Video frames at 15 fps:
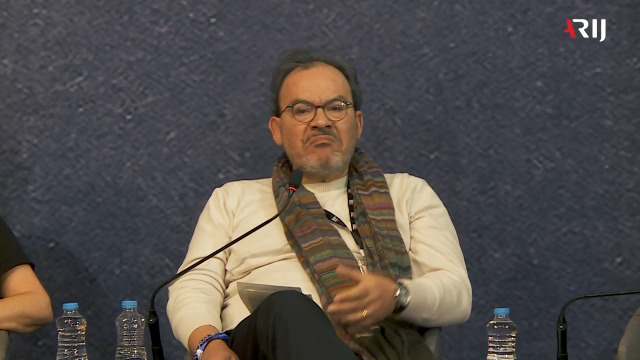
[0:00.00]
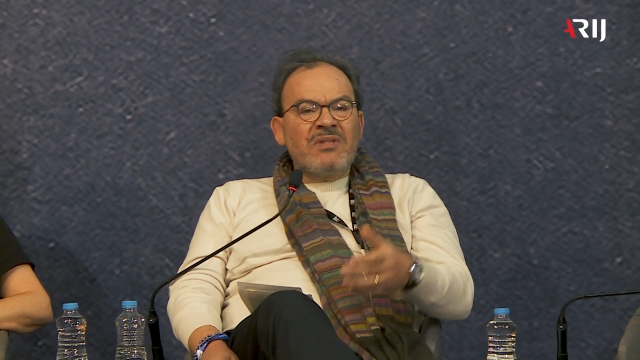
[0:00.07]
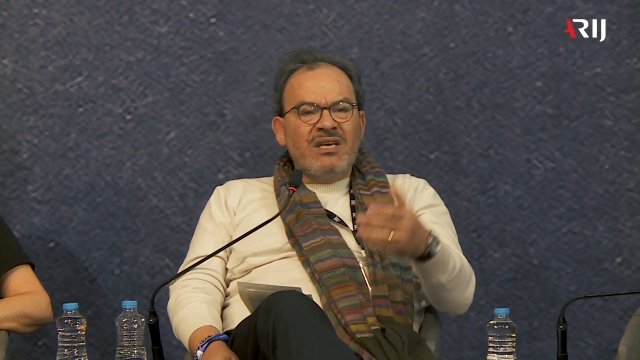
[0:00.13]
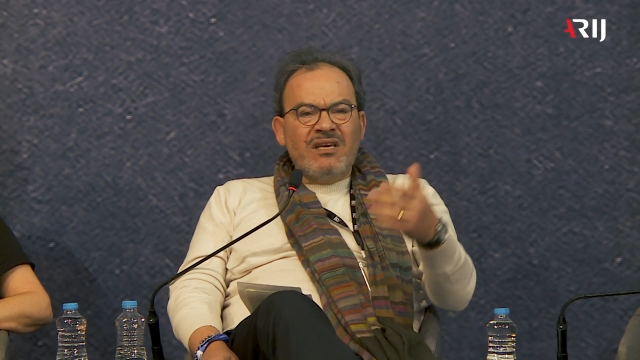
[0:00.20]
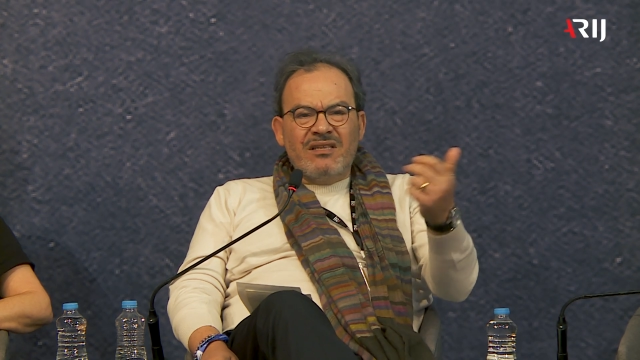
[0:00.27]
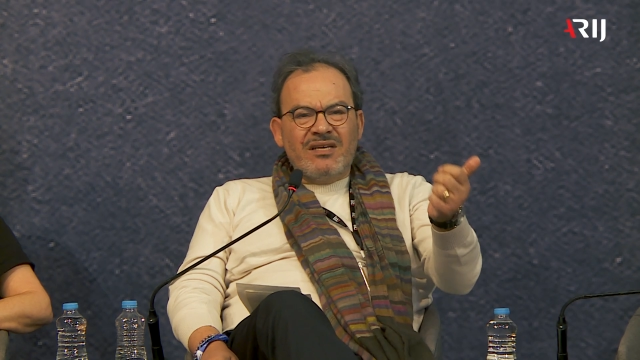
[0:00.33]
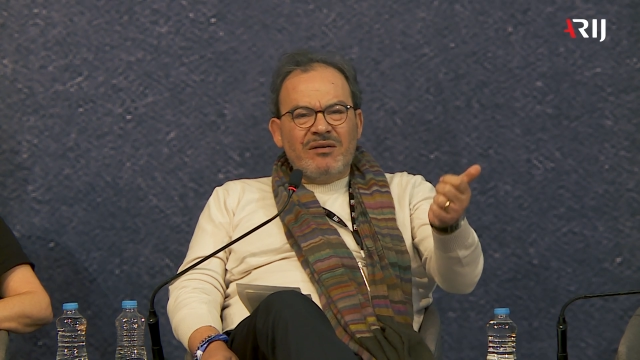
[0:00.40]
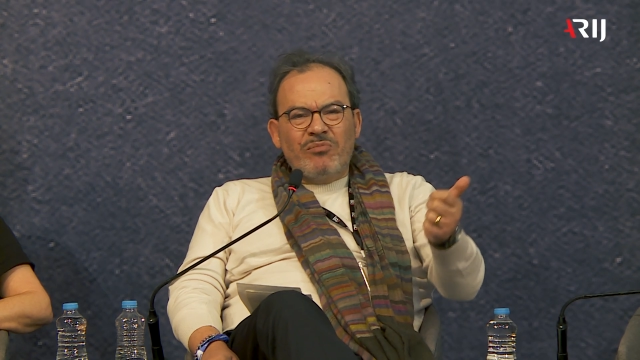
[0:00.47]

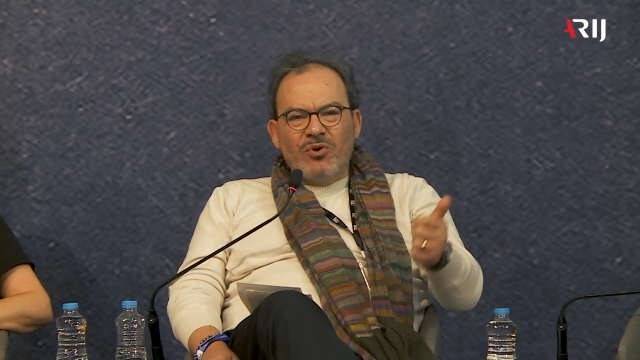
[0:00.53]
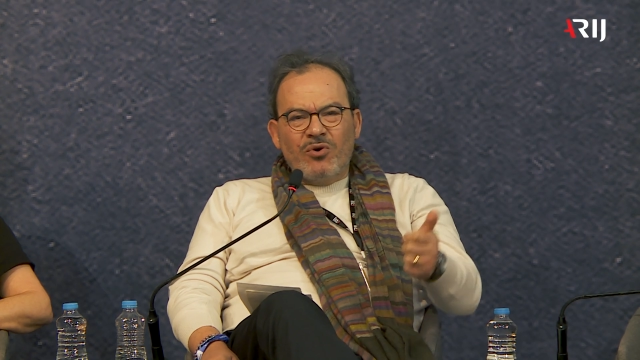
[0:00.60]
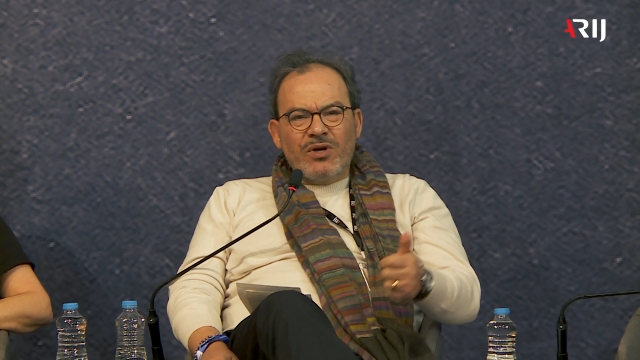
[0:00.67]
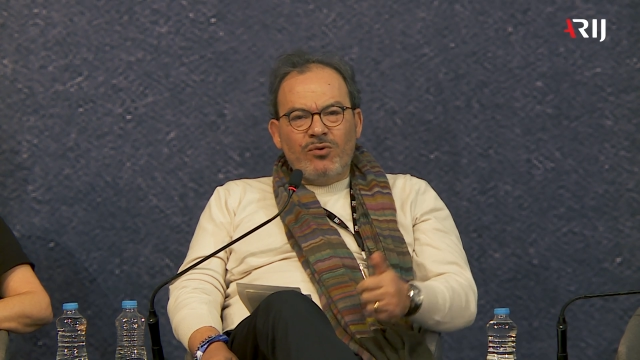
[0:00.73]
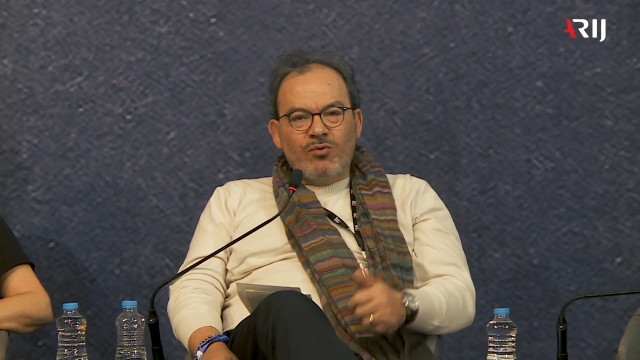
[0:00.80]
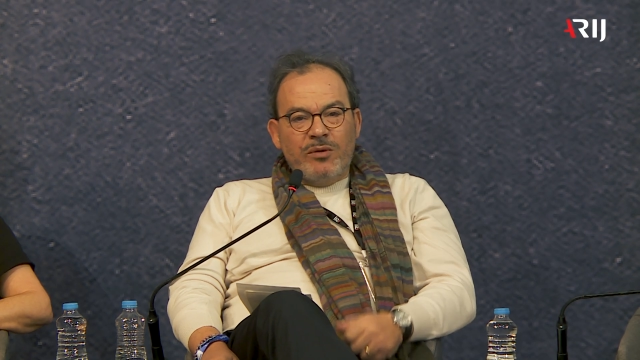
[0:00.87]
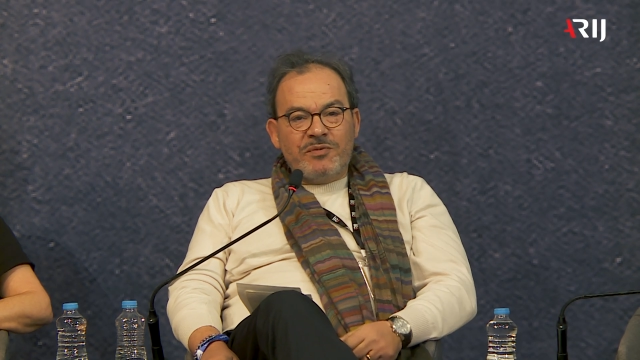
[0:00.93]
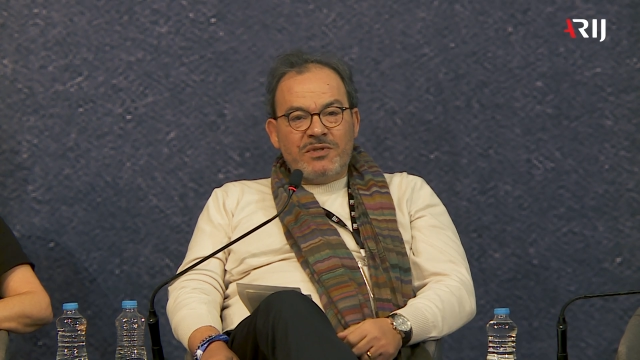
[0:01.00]
either
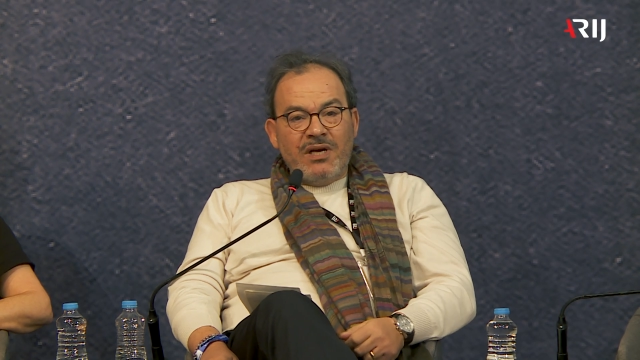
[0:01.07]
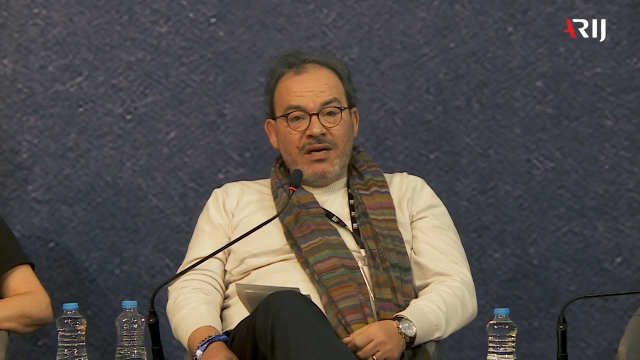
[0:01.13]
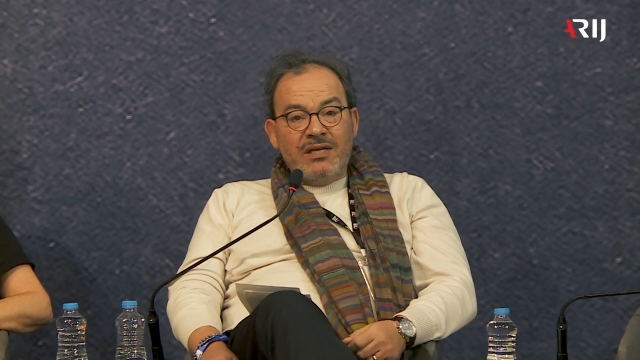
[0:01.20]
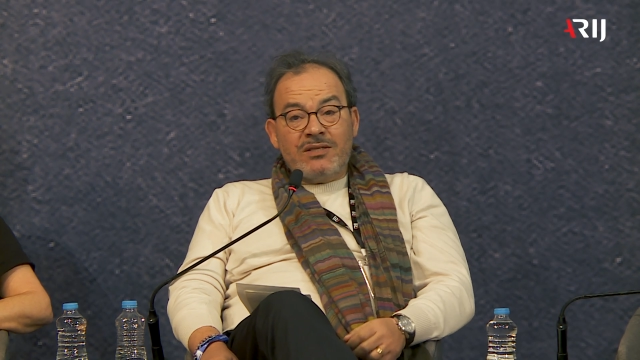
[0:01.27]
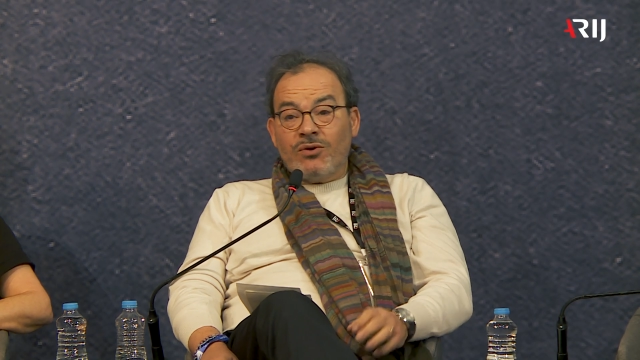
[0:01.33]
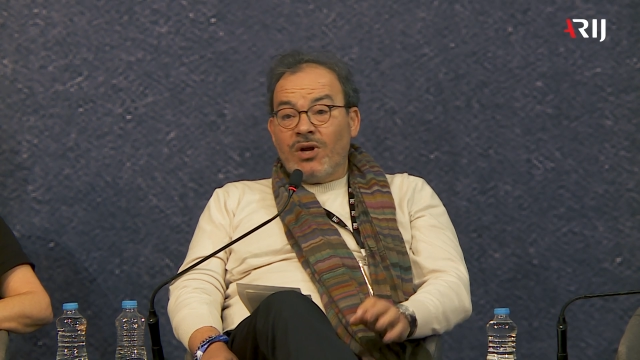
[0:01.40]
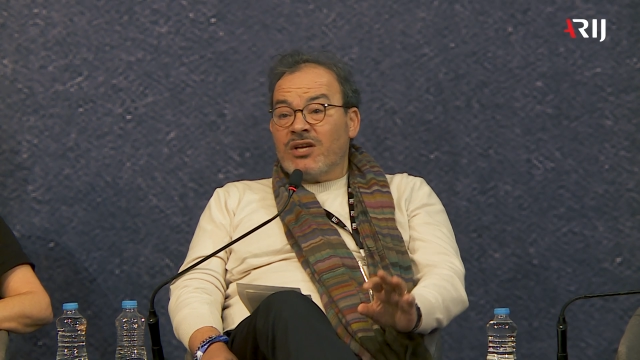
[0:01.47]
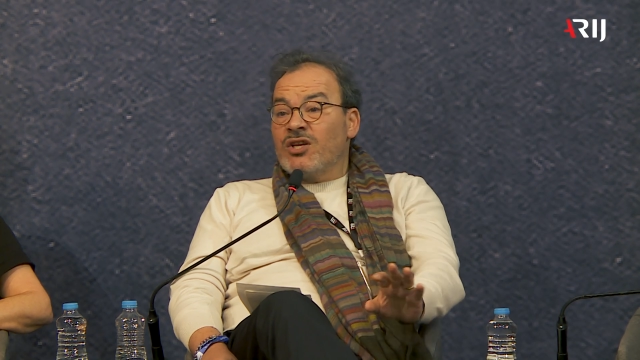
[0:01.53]
blocking websites
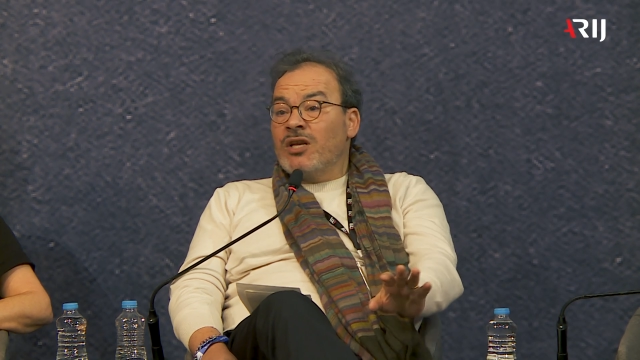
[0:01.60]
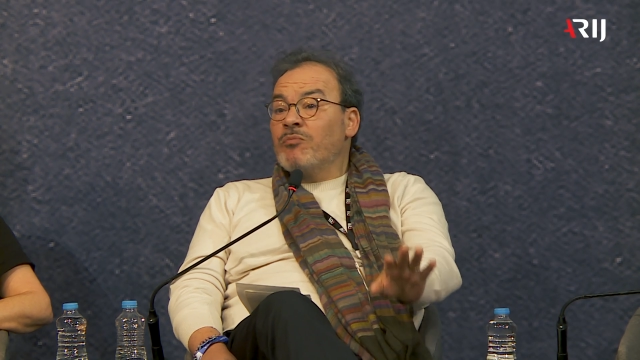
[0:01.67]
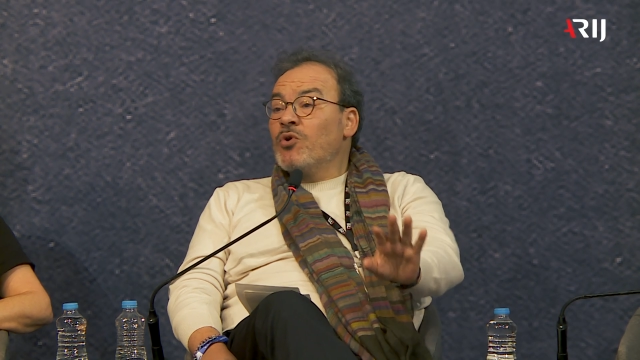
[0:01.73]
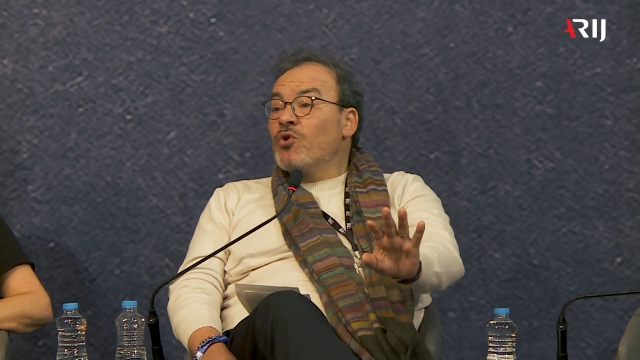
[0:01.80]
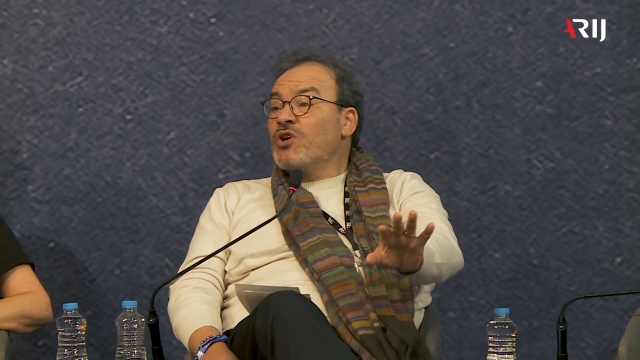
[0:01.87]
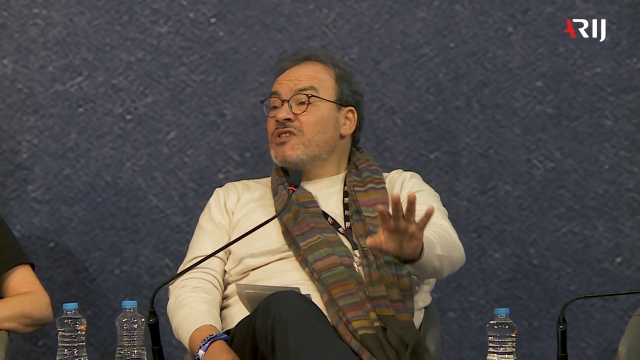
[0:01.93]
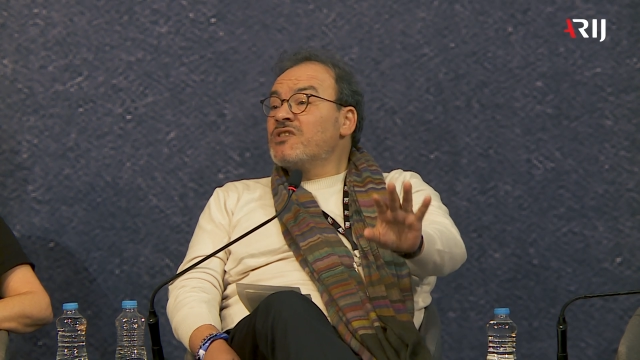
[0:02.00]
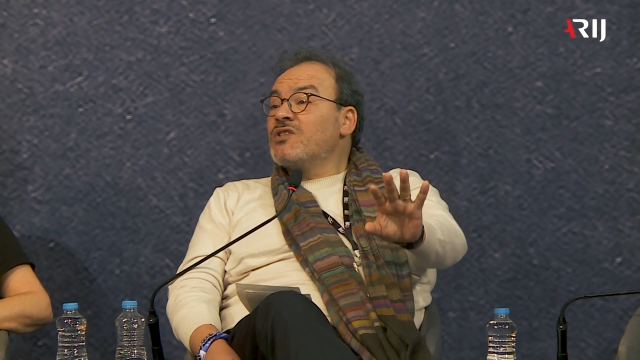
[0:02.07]
or actually
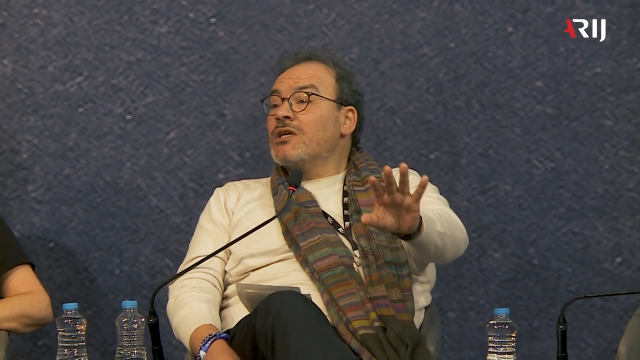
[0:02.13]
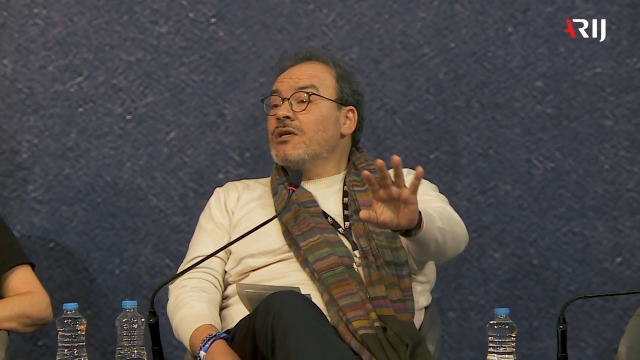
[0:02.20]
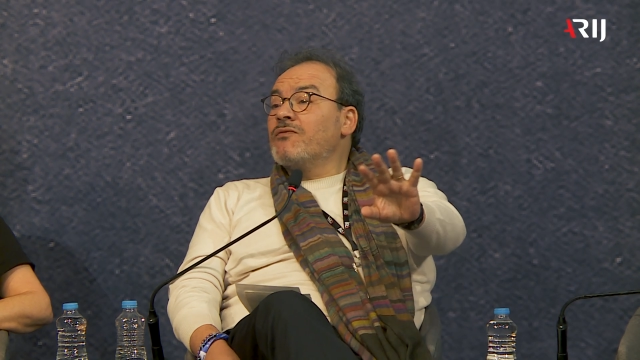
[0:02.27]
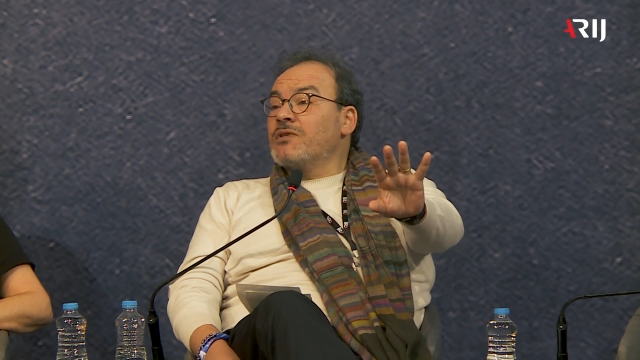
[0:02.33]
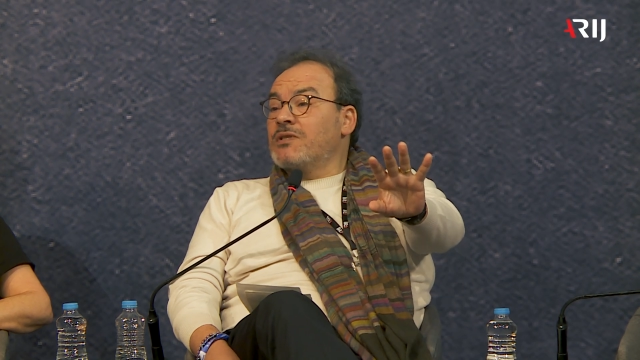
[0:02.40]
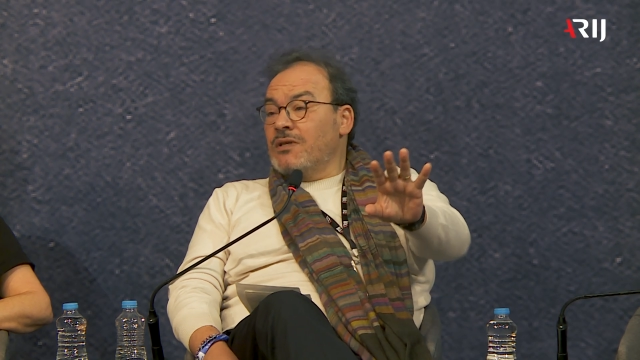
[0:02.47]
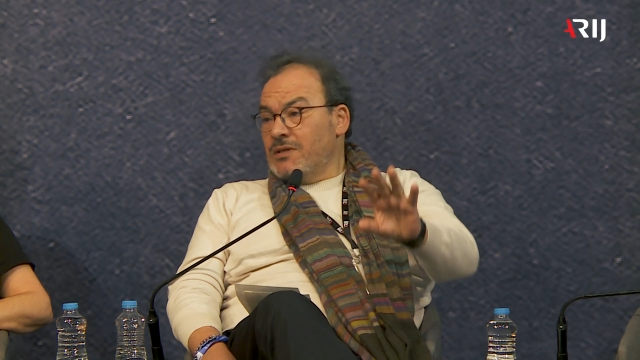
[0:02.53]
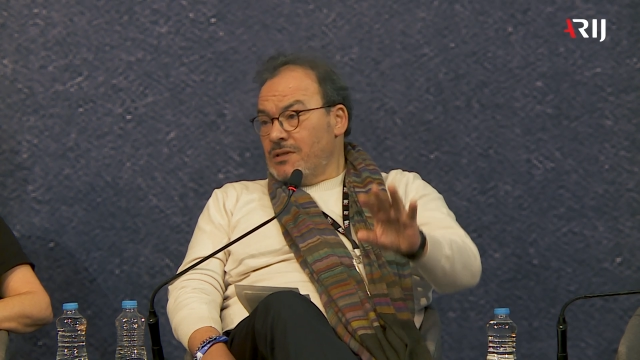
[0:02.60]
blocking
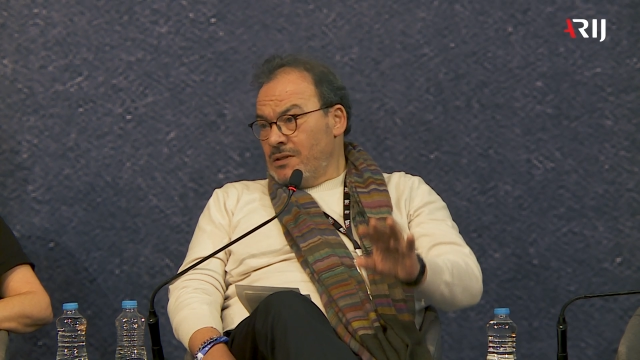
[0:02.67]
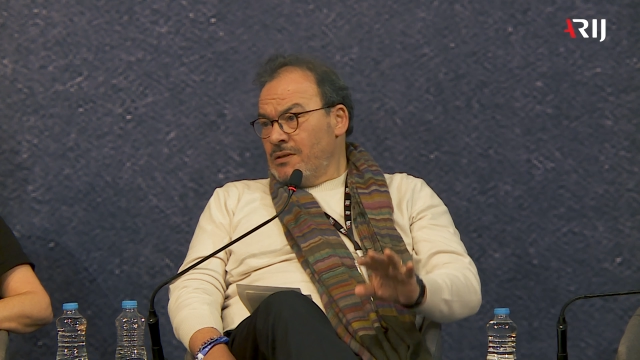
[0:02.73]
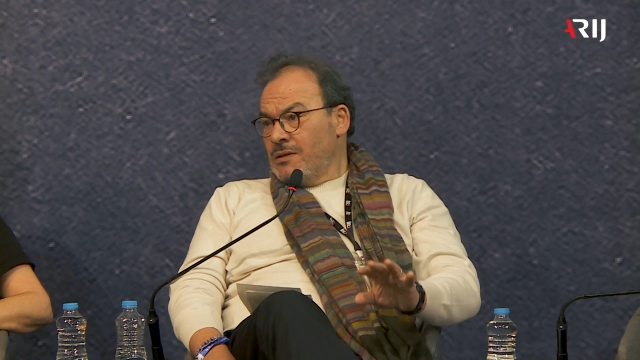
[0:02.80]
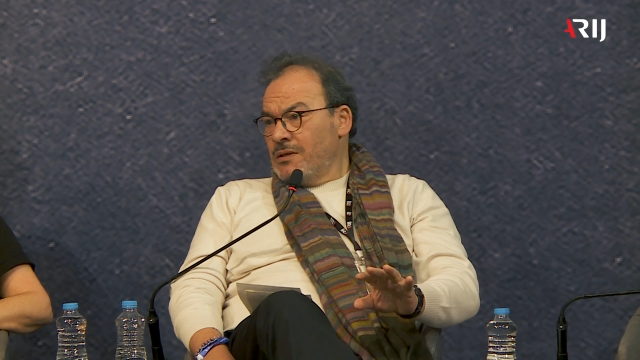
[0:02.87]
services.